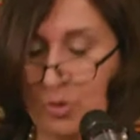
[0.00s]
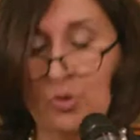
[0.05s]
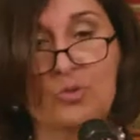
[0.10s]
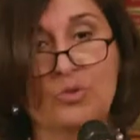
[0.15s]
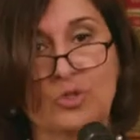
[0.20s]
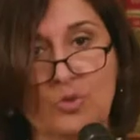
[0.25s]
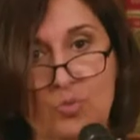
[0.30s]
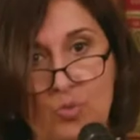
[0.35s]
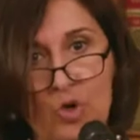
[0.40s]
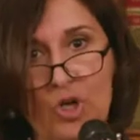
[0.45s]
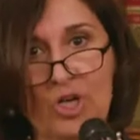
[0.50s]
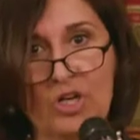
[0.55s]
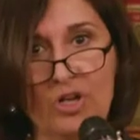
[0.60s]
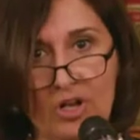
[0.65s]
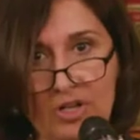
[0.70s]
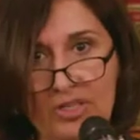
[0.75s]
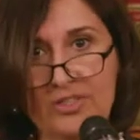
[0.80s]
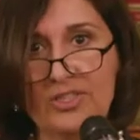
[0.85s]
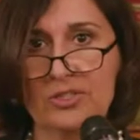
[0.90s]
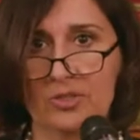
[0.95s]
whose work
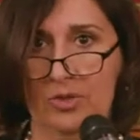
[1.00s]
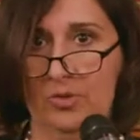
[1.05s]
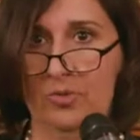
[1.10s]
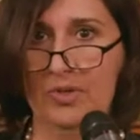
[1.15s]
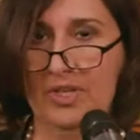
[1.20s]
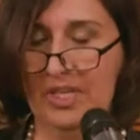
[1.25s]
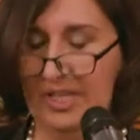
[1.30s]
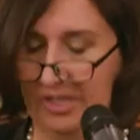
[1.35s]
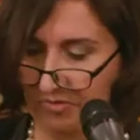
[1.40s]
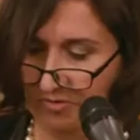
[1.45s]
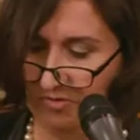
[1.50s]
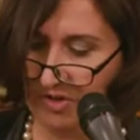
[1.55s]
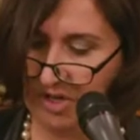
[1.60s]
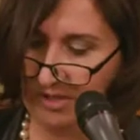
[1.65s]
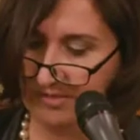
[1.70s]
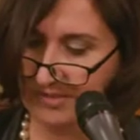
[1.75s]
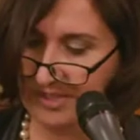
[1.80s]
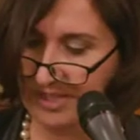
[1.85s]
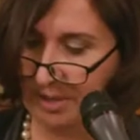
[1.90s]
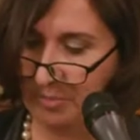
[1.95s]
also
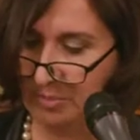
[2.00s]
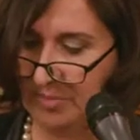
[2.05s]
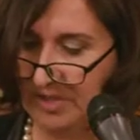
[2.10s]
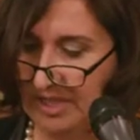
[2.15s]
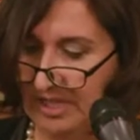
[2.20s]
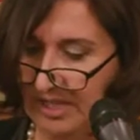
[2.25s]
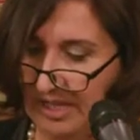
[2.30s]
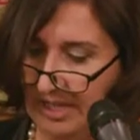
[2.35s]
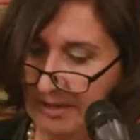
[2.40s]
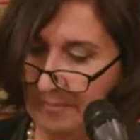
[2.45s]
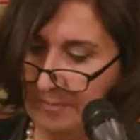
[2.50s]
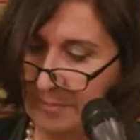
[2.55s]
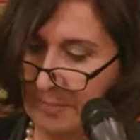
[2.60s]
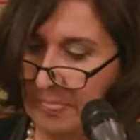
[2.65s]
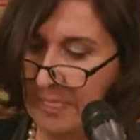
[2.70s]
involves empathy.